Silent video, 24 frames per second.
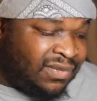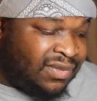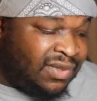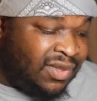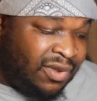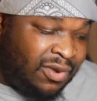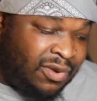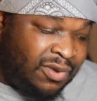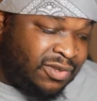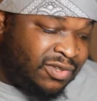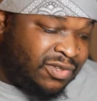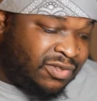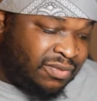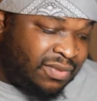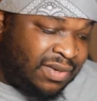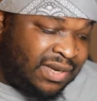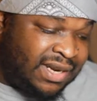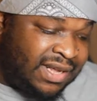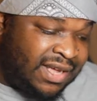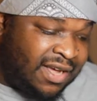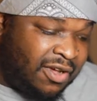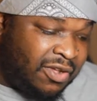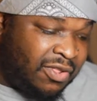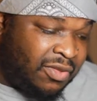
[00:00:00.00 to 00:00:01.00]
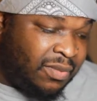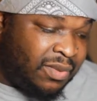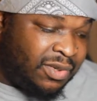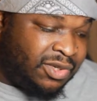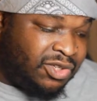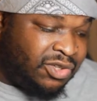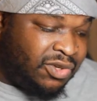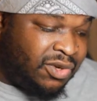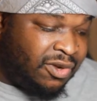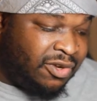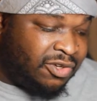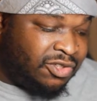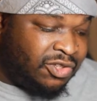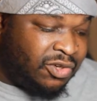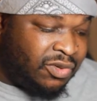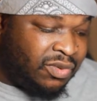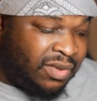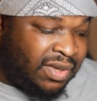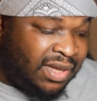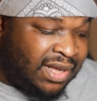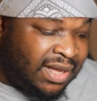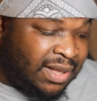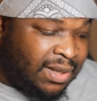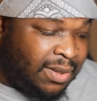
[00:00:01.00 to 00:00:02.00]
Those three together were 200,
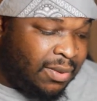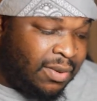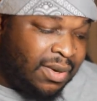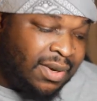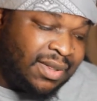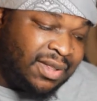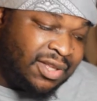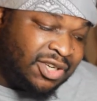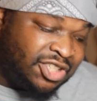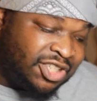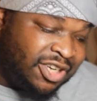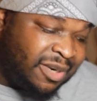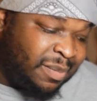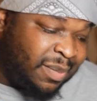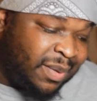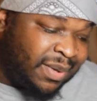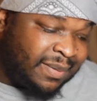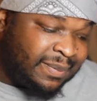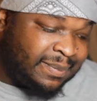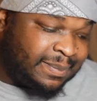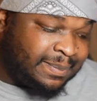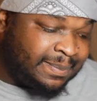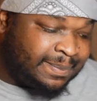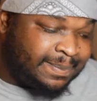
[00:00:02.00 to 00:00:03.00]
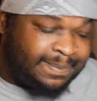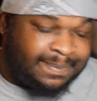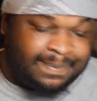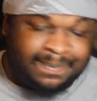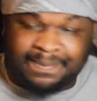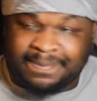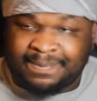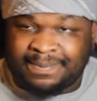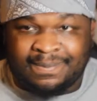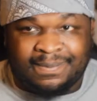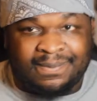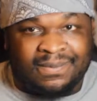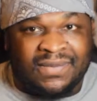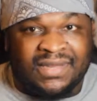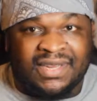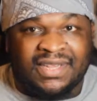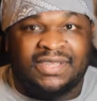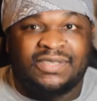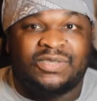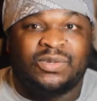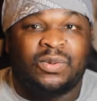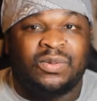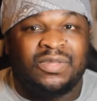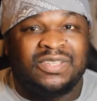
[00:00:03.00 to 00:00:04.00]
including the shipping.
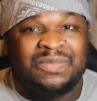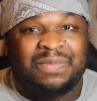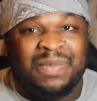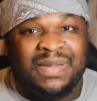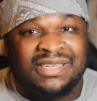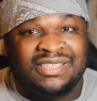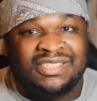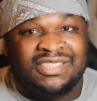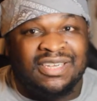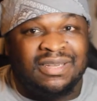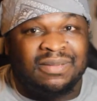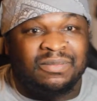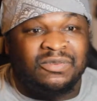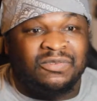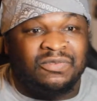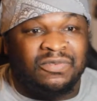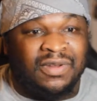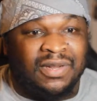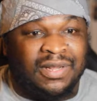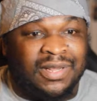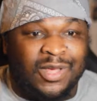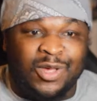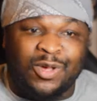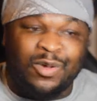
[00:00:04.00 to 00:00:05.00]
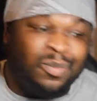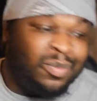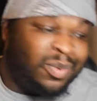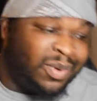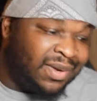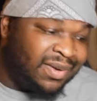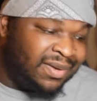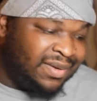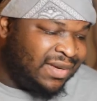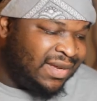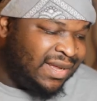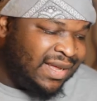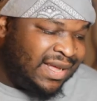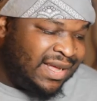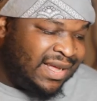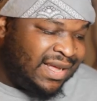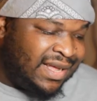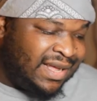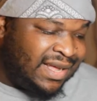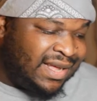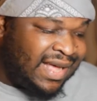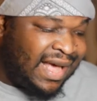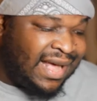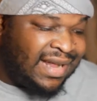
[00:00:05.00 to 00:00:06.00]
Sold the Space Jams for the low, but
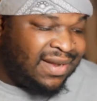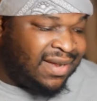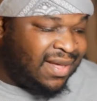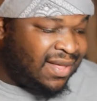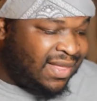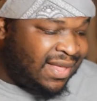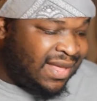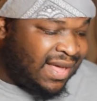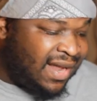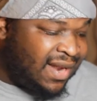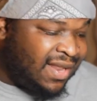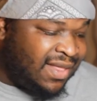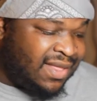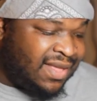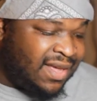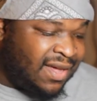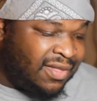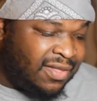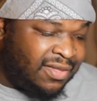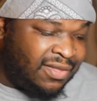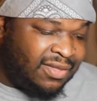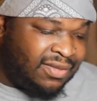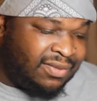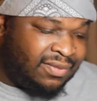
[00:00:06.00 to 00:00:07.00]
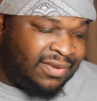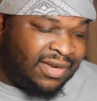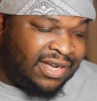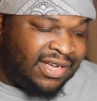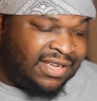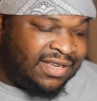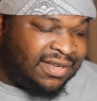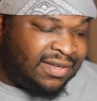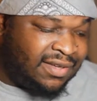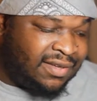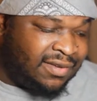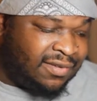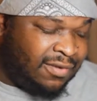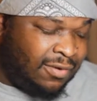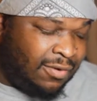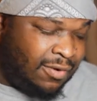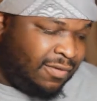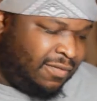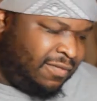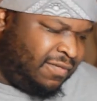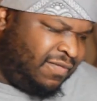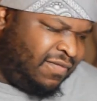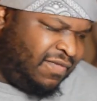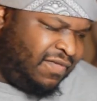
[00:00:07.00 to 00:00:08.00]
got nothing out of the other three
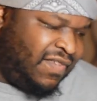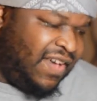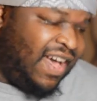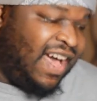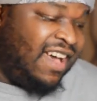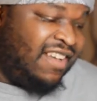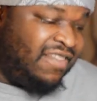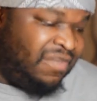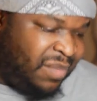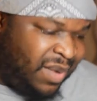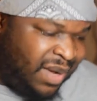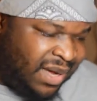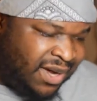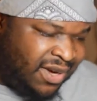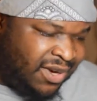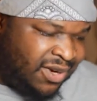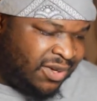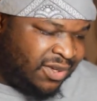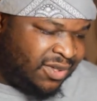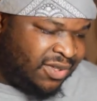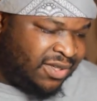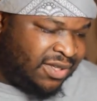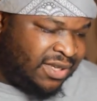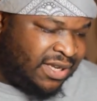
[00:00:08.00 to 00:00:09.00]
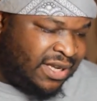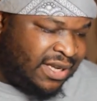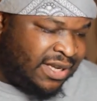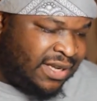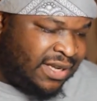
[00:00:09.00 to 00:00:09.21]
or five pairs.